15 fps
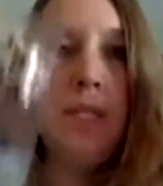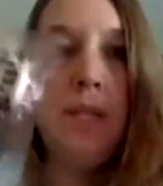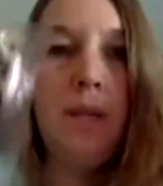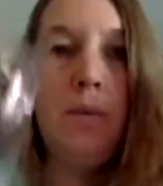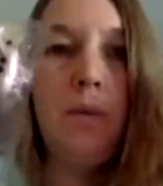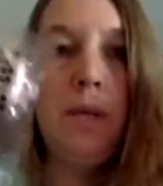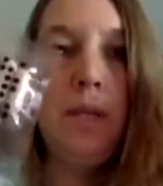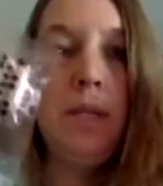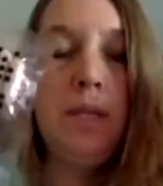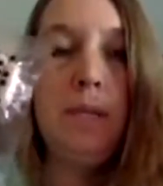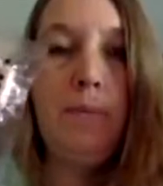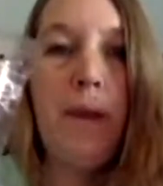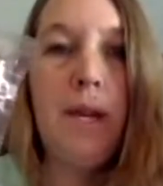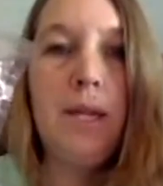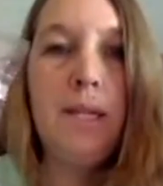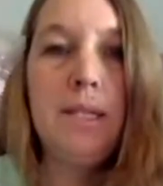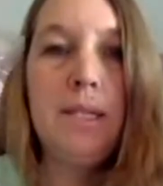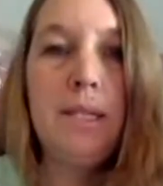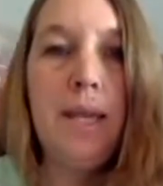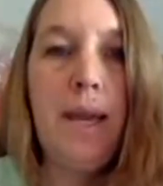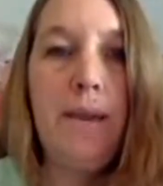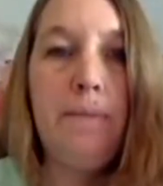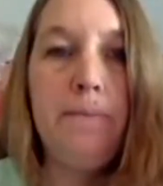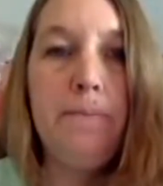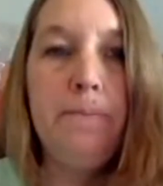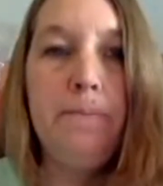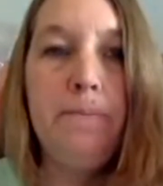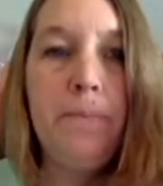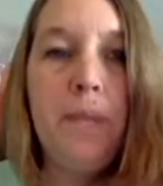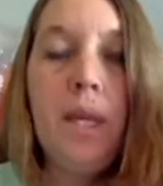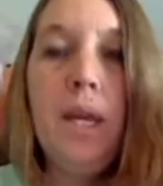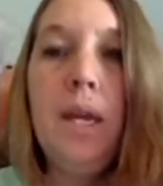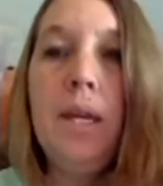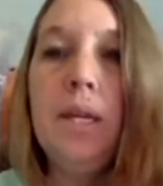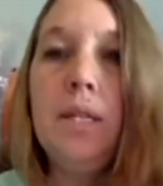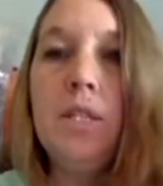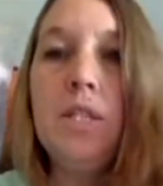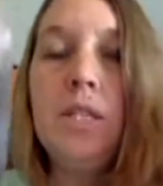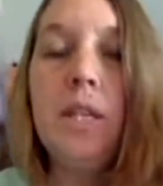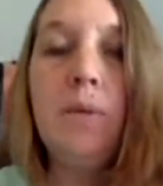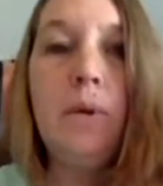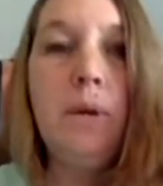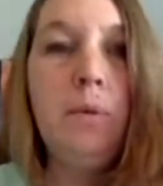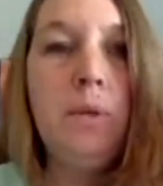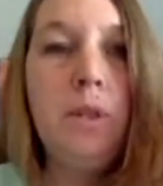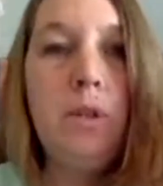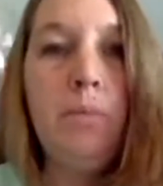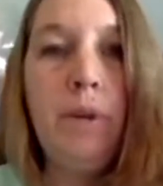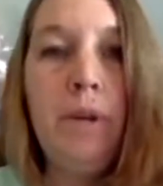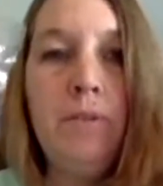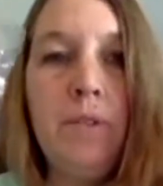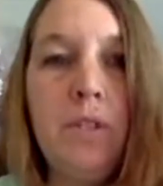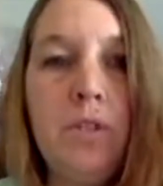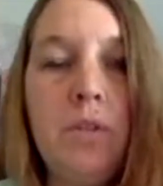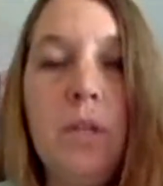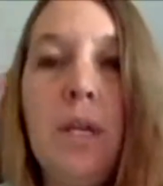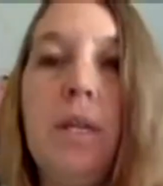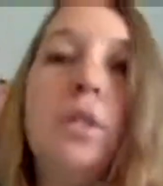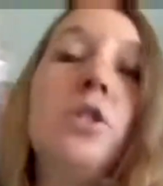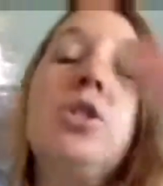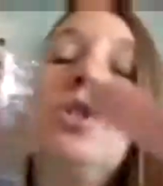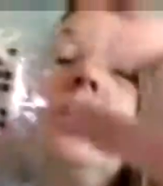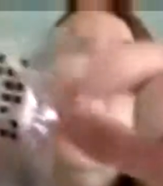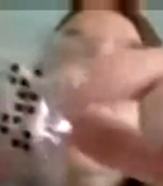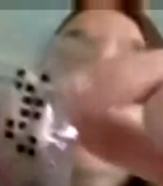take one of these packets a day. Okay, just take one with your breakfast or lunch.